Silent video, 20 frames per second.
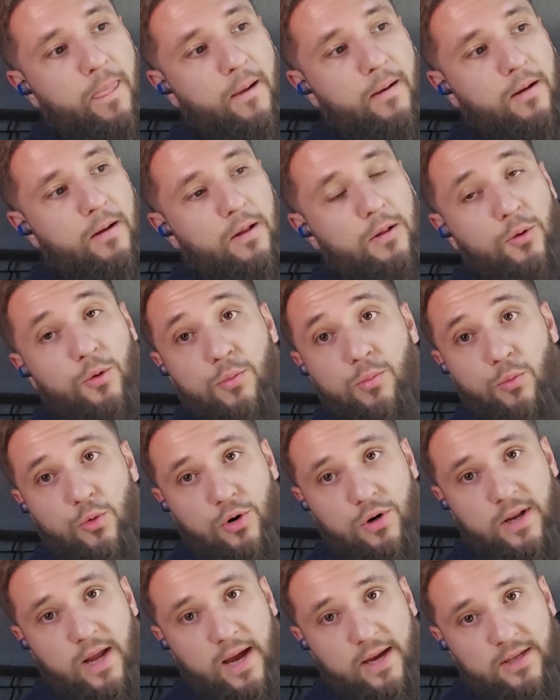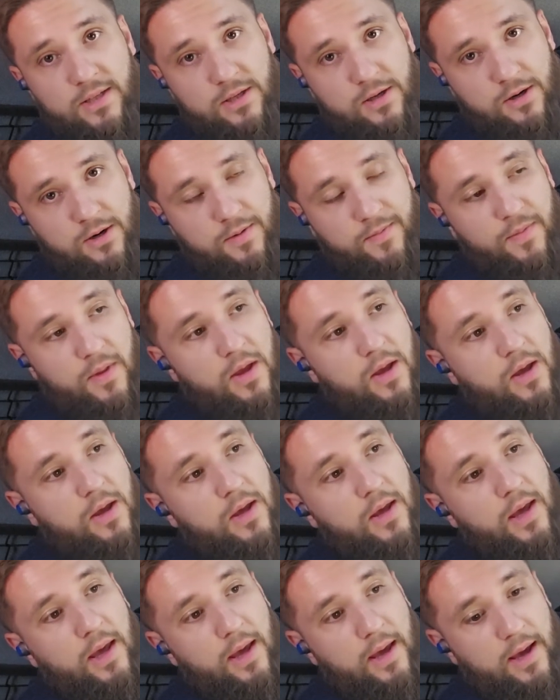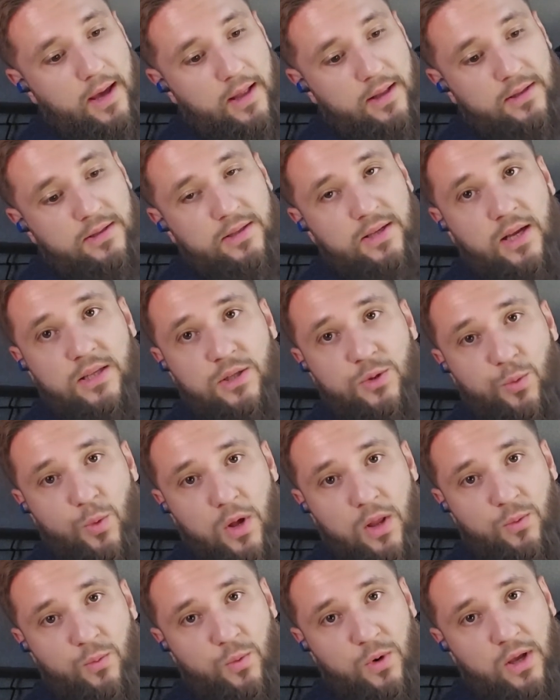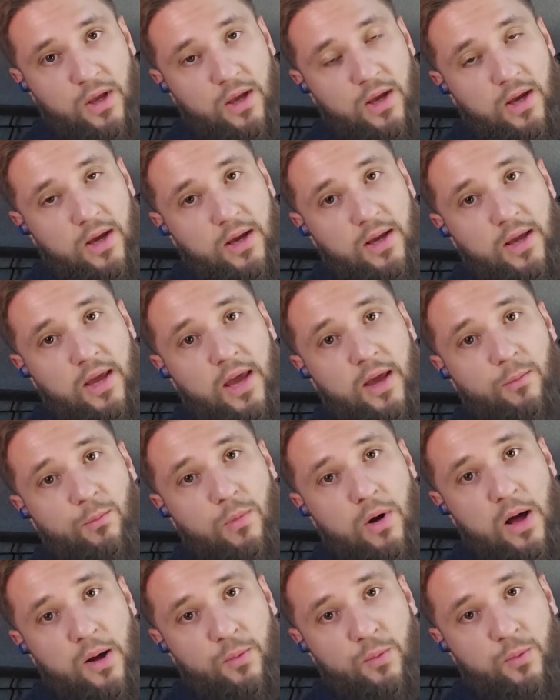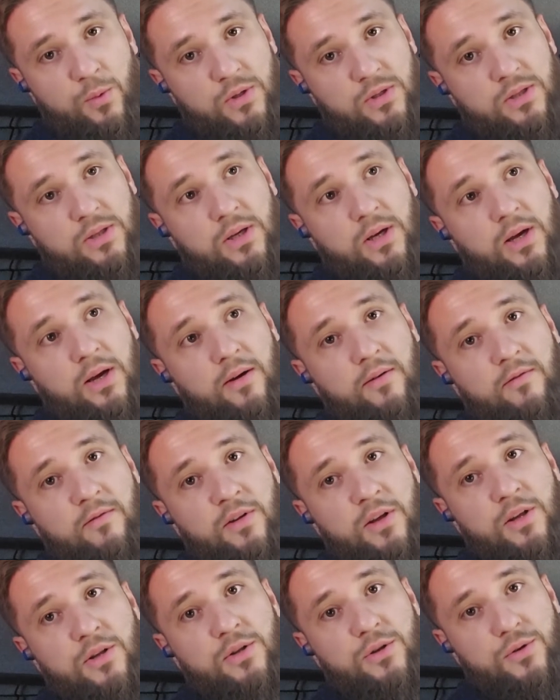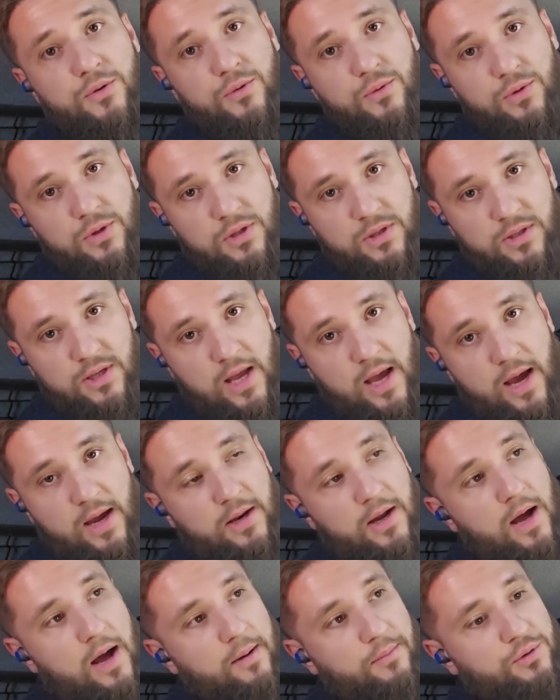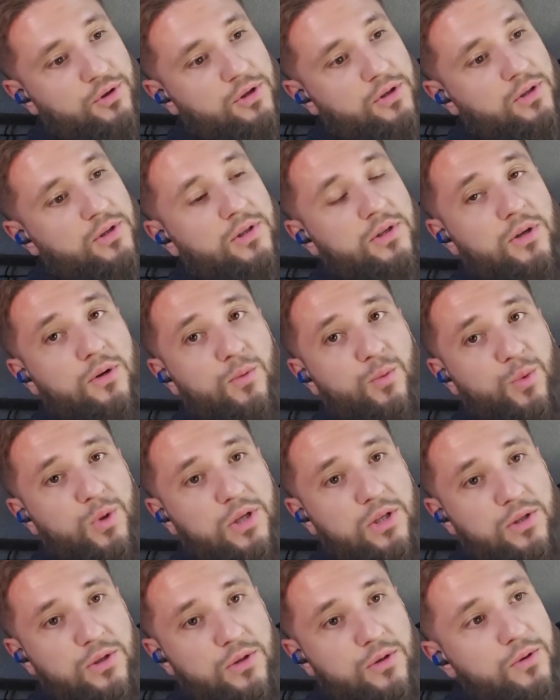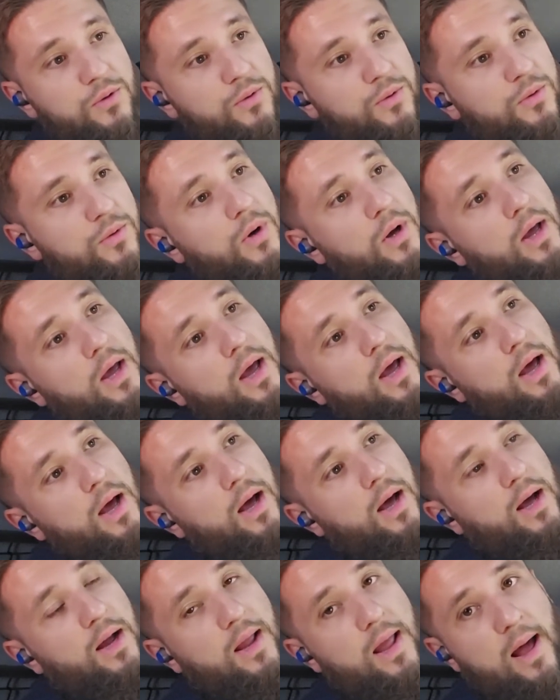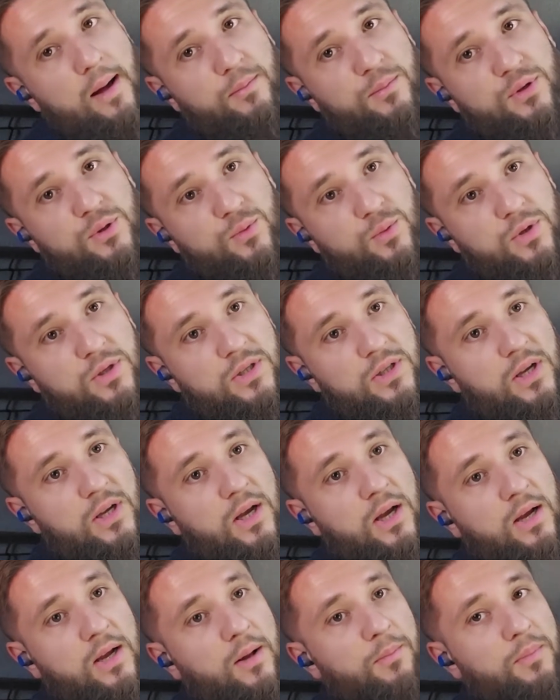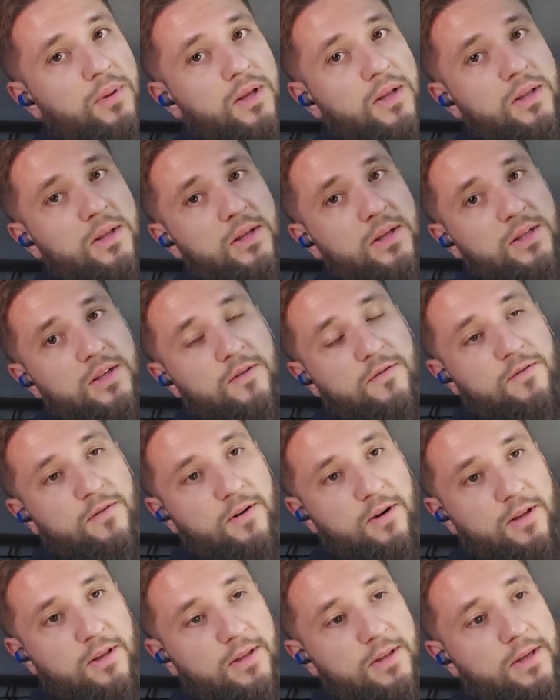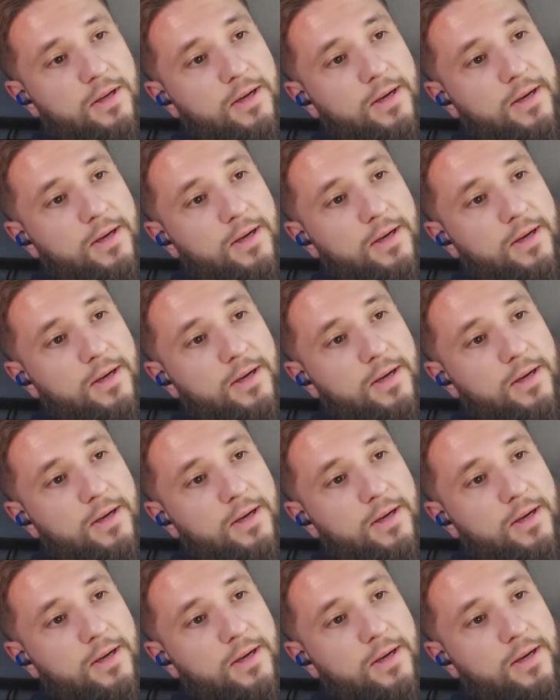look more nicer. And that's when we came up with a V2 design option. So V2 comes with a completely different